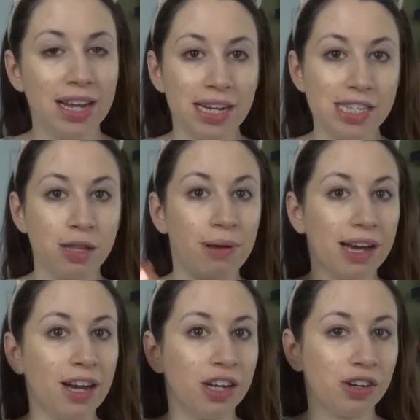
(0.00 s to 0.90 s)
It's the
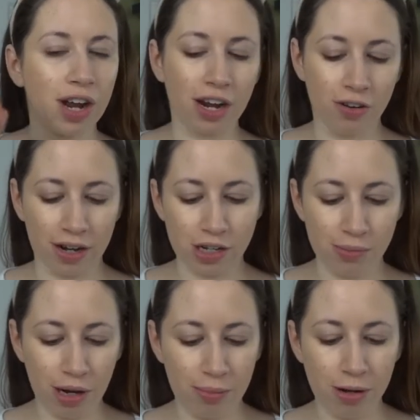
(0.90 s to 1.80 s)
Becca Under Eye Corrector
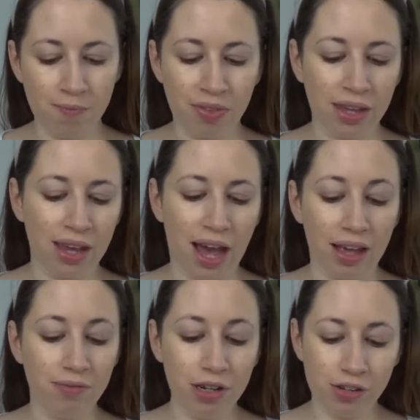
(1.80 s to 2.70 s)
Primer.
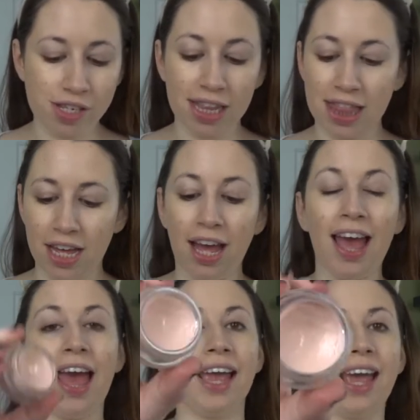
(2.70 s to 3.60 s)
I've been using the heck